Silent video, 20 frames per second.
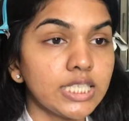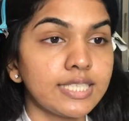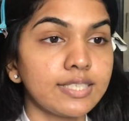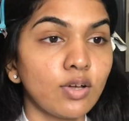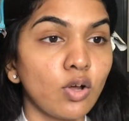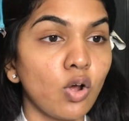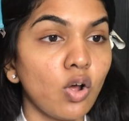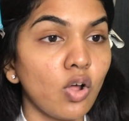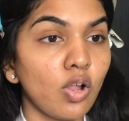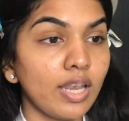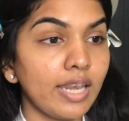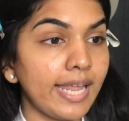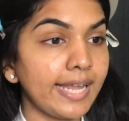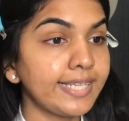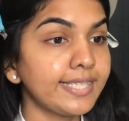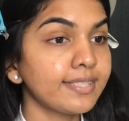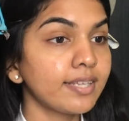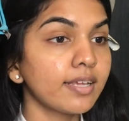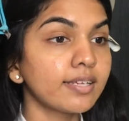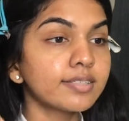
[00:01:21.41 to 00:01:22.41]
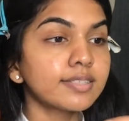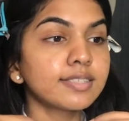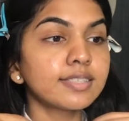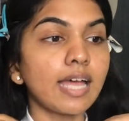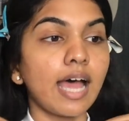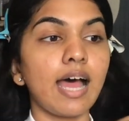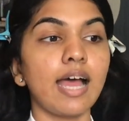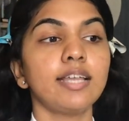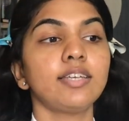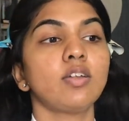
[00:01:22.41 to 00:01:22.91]
So let's
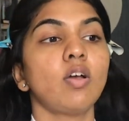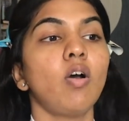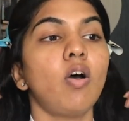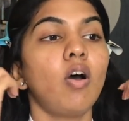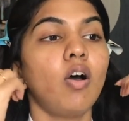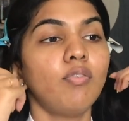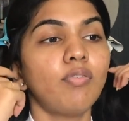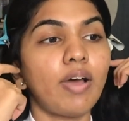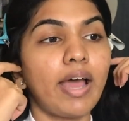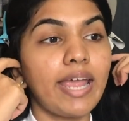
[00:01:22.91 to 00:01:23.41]
start off.